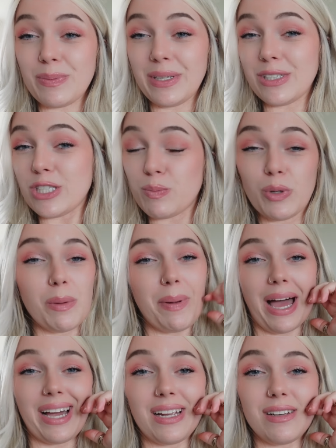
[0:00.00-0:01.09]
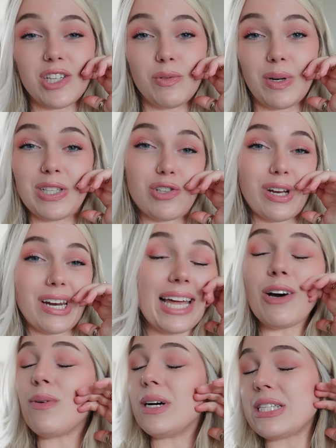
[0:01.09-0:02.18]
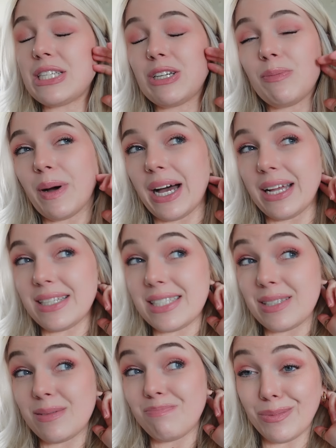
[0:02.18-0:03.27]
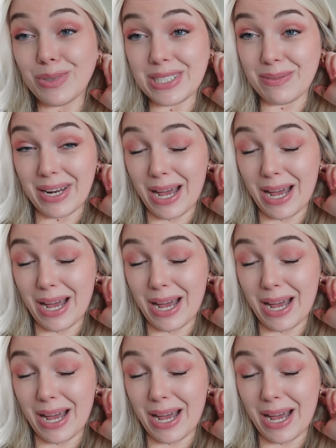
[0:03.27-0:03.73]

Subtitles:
we'll just pull it back and do one strand. I don't want to, but we'll see what